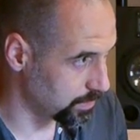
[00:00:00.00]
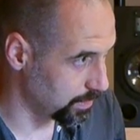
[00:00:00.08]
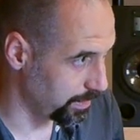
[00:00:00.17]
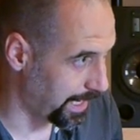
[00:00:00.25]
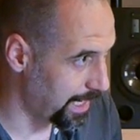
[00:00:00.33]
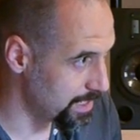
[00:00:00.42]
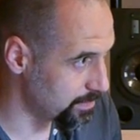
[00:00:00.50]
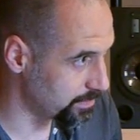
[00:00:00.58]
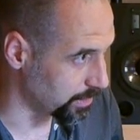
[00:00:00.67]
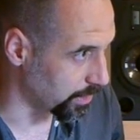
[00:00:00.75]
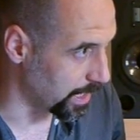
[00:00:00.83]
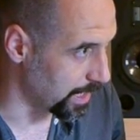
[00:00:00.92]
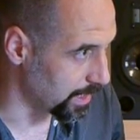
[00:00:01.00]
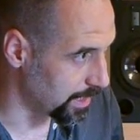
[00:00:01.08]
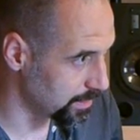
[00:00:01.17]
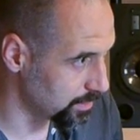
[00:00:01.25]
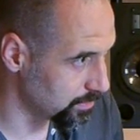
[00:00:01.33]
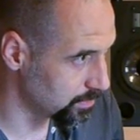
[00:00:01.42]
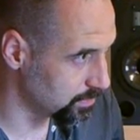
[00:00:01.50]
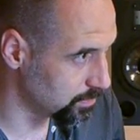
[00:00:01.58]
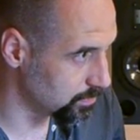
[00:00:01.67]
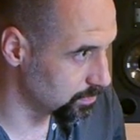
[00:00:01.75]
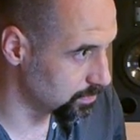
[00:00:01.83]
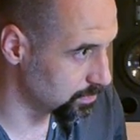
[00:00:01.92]
lights that are highlighted.
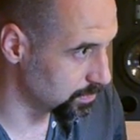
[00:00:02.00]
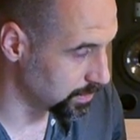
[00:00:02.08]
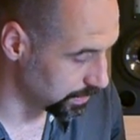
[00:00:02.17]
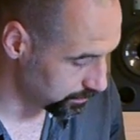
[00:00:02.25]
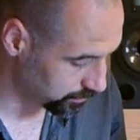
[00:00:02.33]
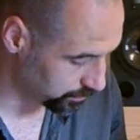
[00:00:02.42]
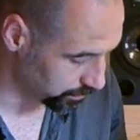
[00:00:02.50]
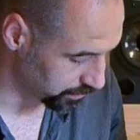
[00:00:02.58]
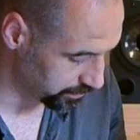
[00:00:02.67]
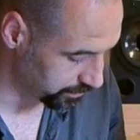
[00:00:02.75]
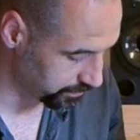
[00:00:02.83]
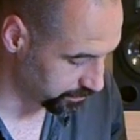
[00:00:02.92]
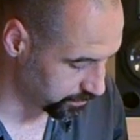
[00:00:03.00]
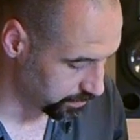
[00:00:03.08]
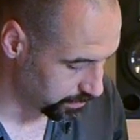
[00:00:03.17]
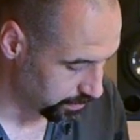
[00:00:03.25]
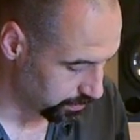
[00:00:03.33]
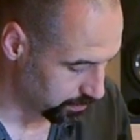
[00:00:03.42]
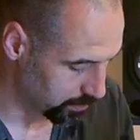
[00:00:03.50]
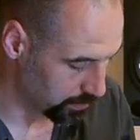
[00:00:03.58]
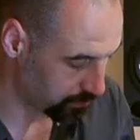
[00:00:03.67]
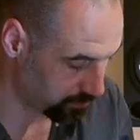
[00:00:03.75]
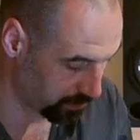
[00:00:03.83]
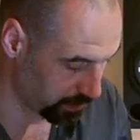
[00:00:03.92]
Yes. So this is
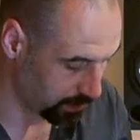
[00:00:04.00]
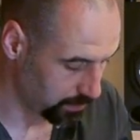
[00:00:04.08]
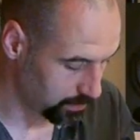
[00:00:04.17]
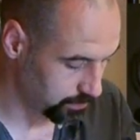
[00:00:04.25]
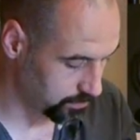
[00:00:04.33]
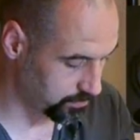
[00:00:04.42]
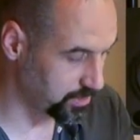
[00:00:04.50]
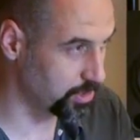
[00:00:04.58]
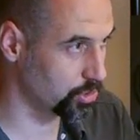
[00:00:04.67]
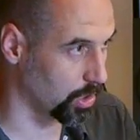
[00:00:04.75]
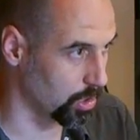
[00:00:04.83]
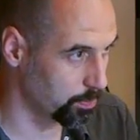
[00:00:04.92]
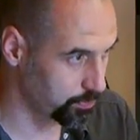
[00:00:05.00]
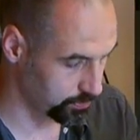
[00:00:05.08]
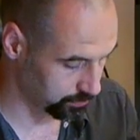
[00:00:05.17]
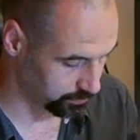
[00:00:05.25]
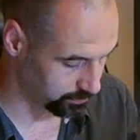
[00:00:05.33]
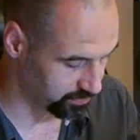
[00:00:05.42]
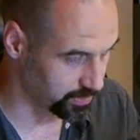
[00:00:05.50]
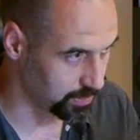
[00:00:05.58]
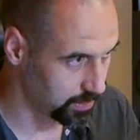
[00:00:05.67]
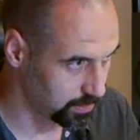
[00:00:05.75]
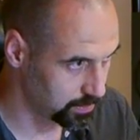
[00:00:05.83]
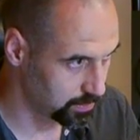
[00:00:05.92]
C, C sharp,
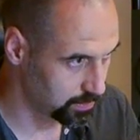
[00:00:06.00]
D,